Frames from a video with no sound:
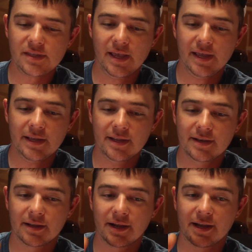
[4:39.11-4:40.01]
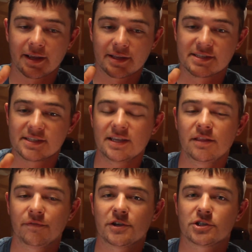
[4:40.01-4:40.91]
and I could see
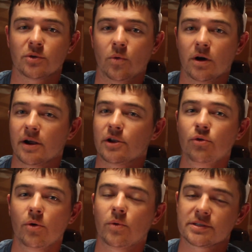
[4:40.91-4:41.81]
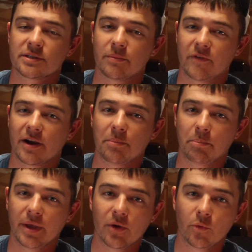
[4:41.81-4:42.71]
the fish in the water. I knew it wasn't a very
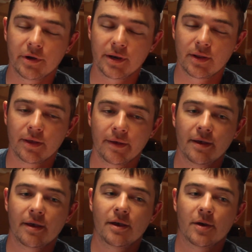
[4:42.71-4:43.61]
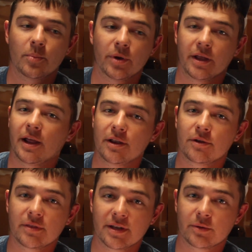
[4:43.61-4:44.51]
big one, but I
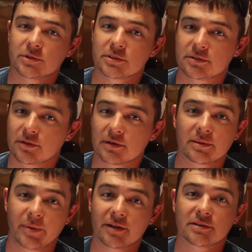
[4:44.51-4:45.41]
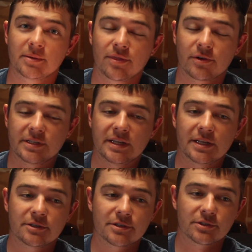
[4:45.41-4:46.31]
knew that it looked about to be 13
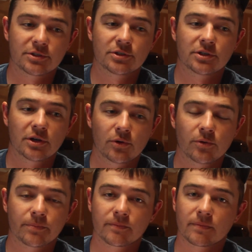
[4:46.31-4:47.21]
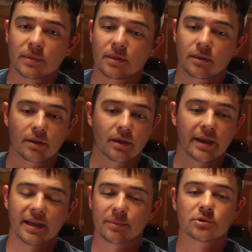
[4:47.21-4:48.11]
inches. So
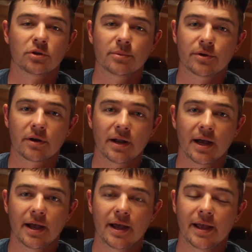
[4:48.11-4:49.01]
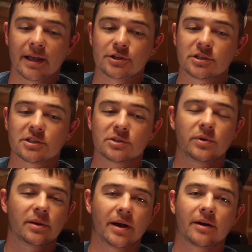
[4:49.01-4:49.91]
I kept the trolling motor on high, and just as
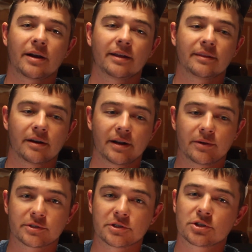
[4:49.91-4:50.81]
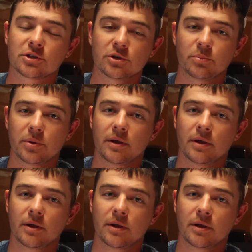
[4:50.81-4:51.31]
we about got there and I was going to scoop,